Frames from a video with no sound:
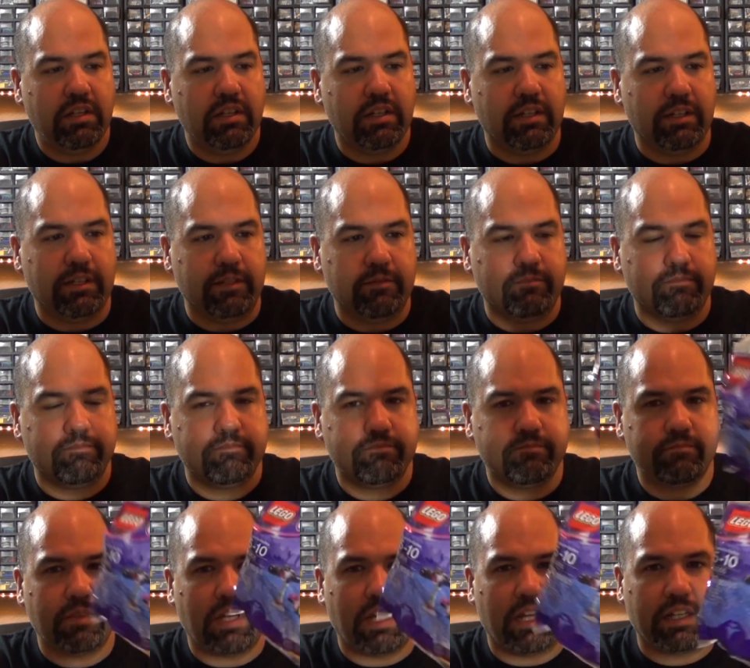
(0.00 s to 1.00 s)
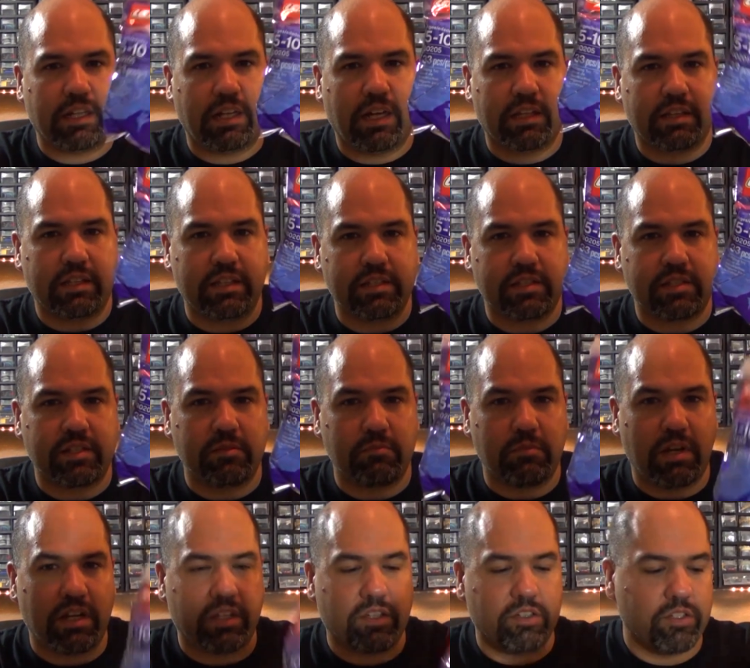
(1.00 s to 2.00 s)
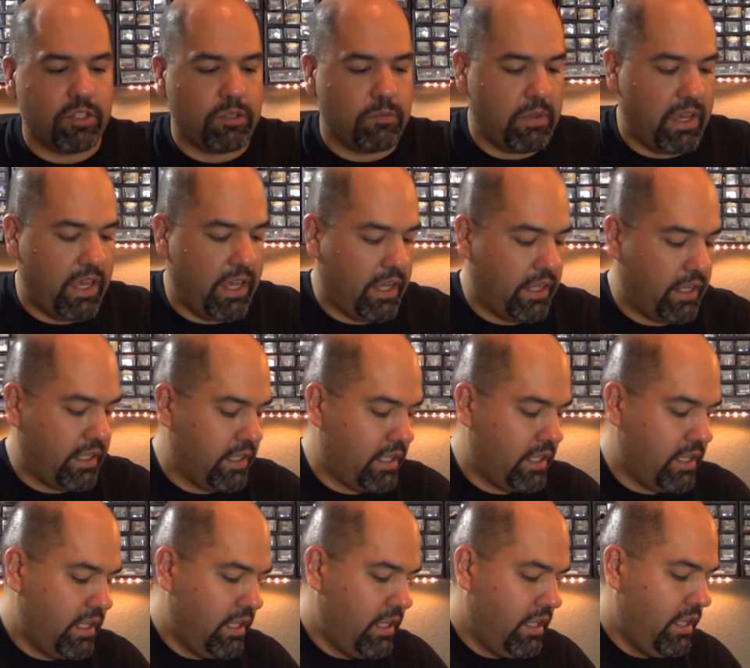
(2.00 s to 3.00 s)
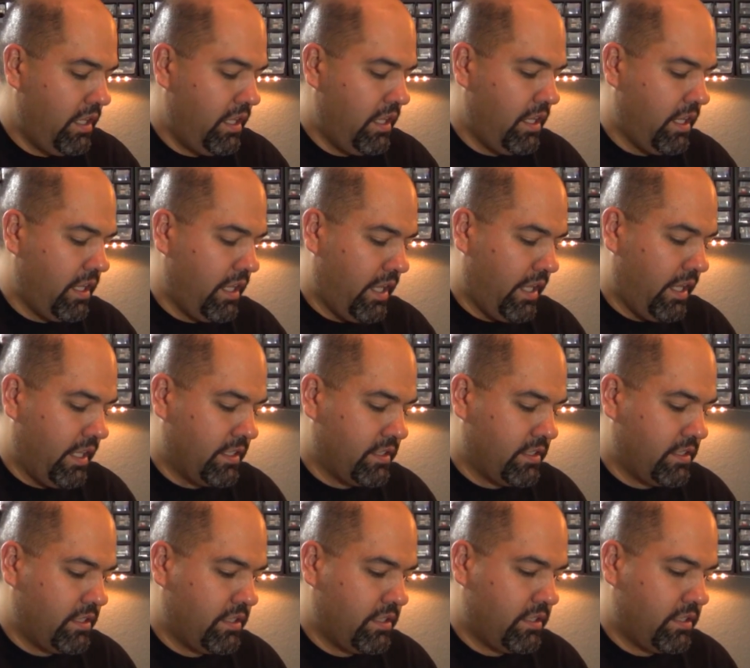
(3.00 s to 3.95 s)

Um, I got this in my goodie bag at